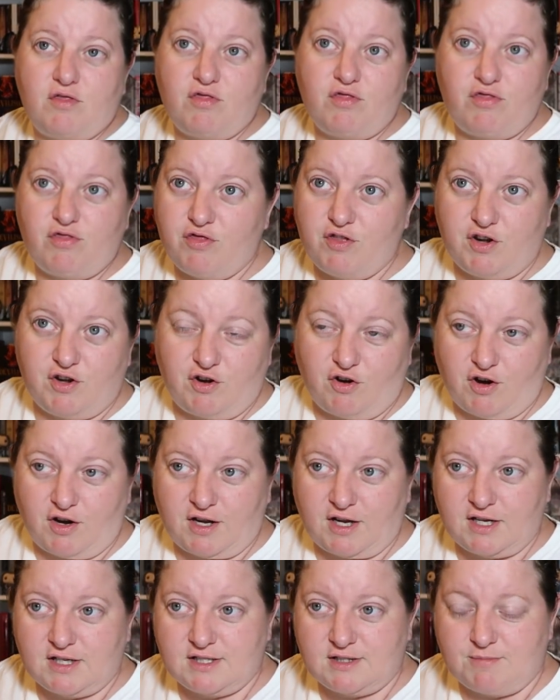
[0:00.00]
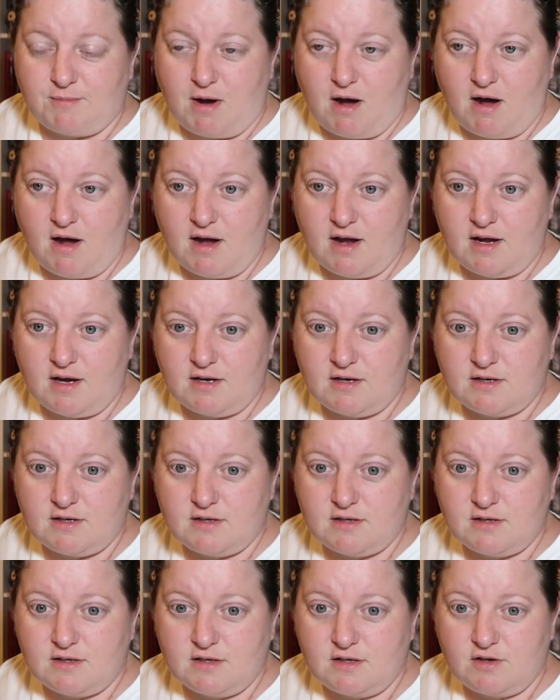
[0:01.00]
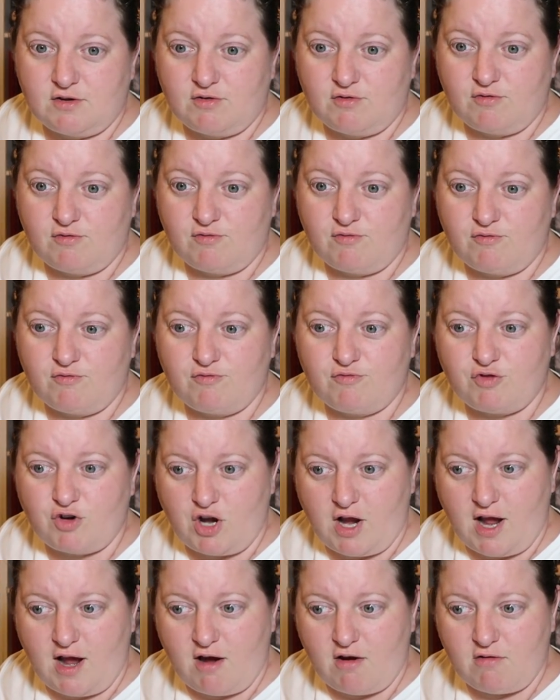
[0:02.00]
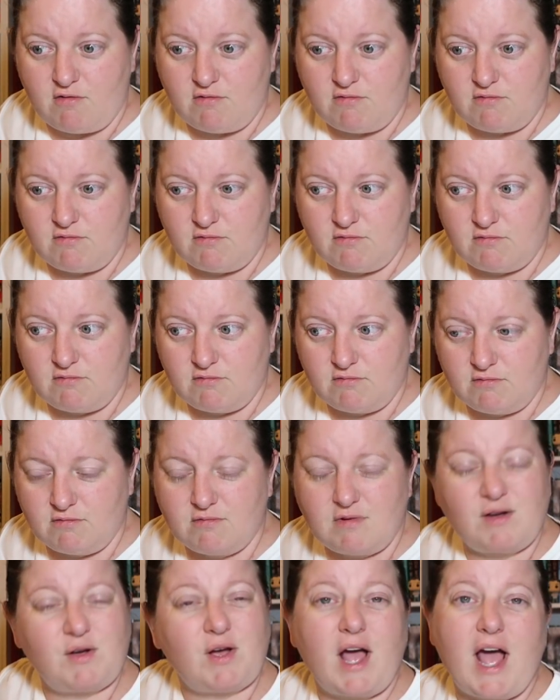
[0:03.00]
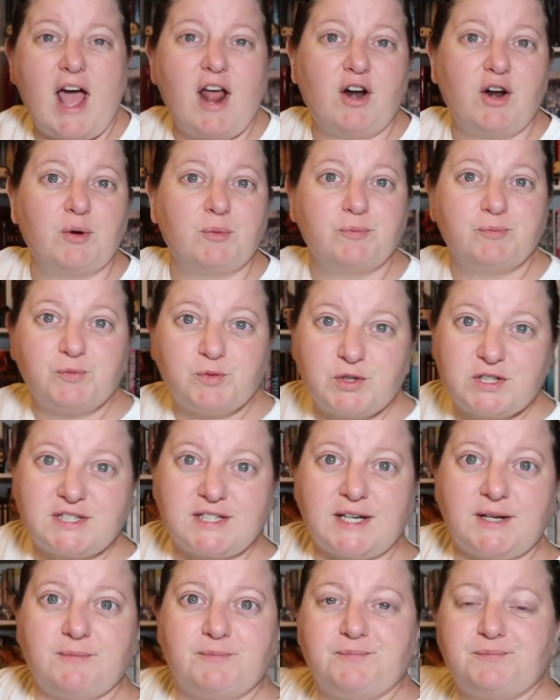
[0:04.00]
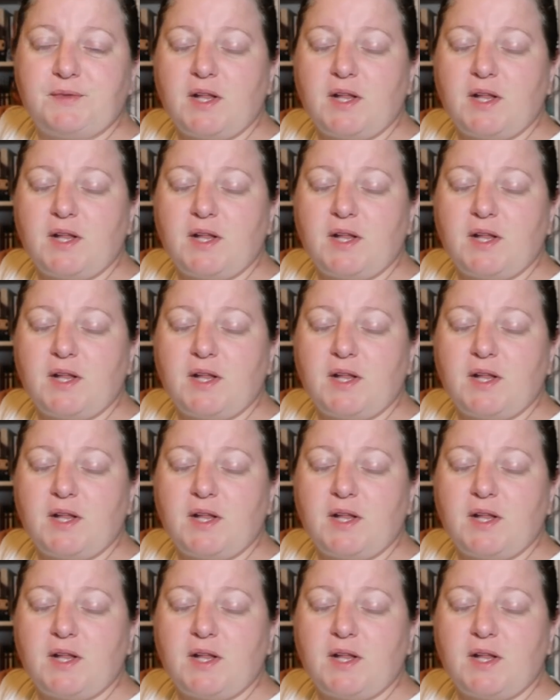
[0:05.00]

The Darkest Mind for now. I don't know. We'll see.